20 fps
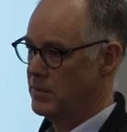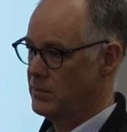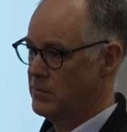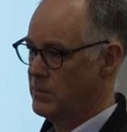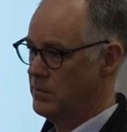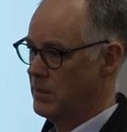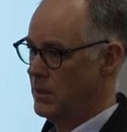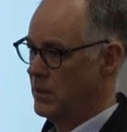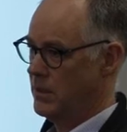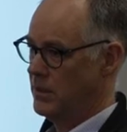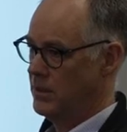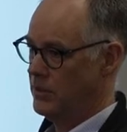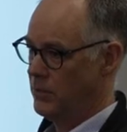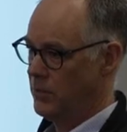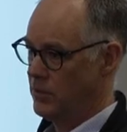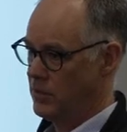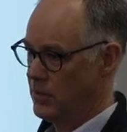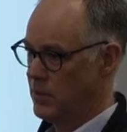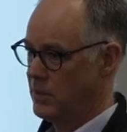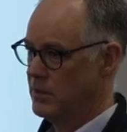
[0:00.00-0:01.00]
per million
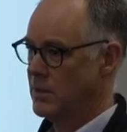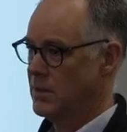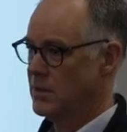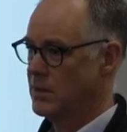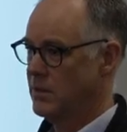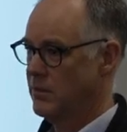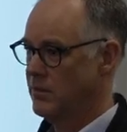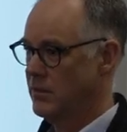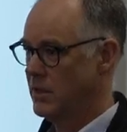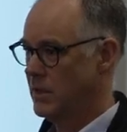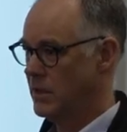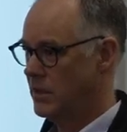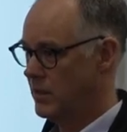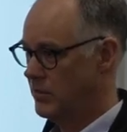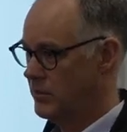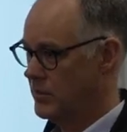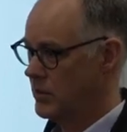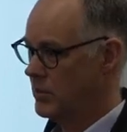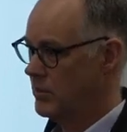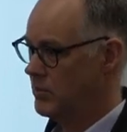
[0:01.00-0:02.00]
or conductivity
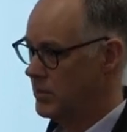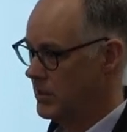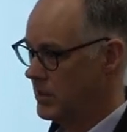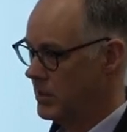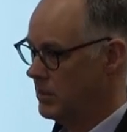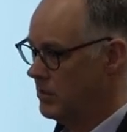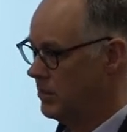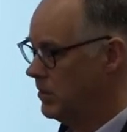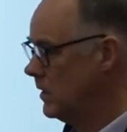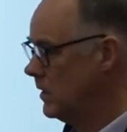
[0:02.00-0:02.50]
gives you a pretty good